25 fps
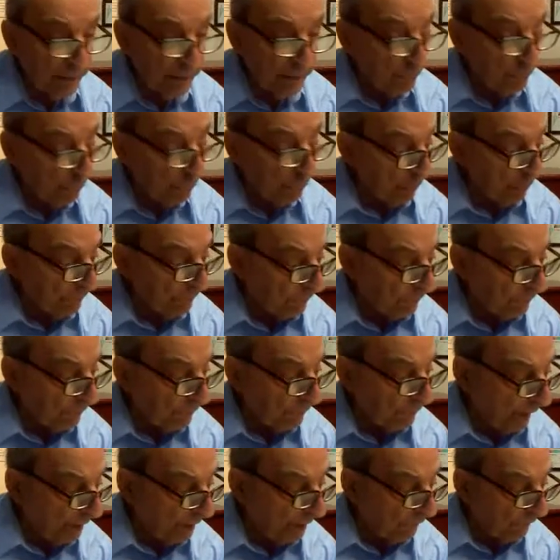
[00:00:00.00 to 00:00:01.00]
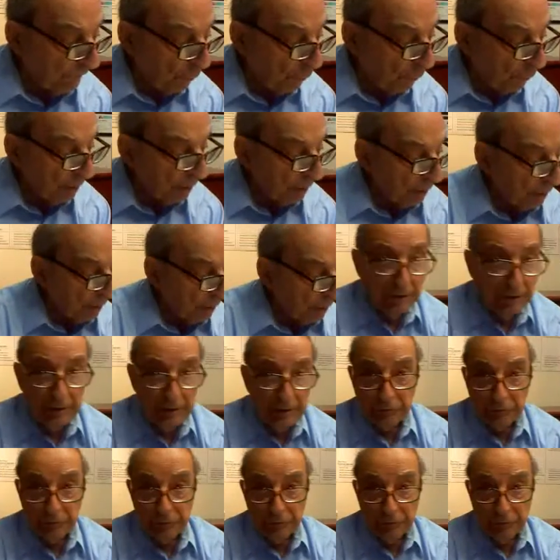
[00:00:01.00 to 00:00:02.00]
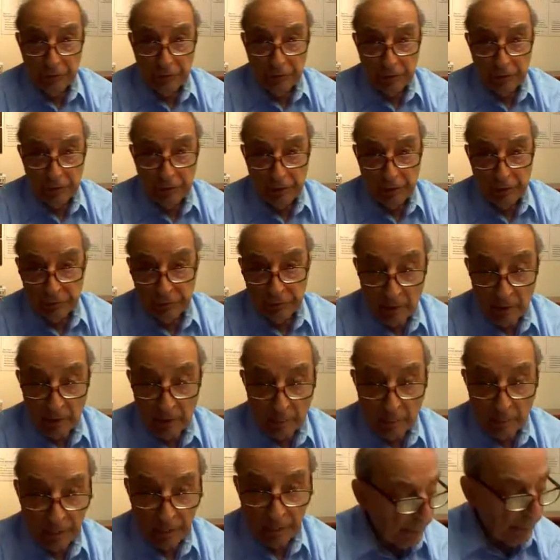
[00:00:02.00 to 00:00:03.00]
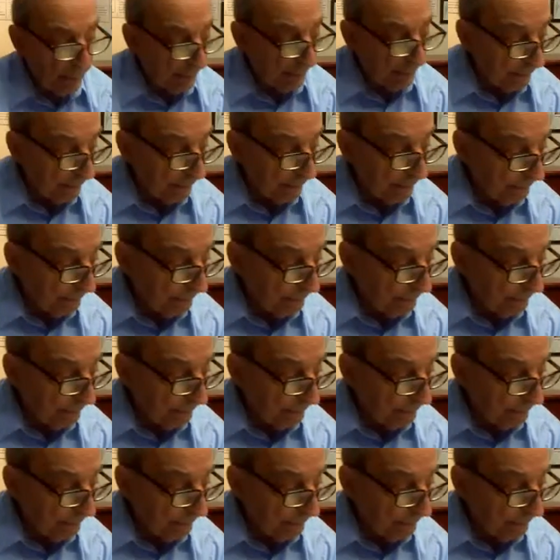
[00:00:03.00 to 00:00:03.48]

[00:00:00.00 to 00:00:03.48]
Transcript: is a red flag for kidney disease coming down the pike.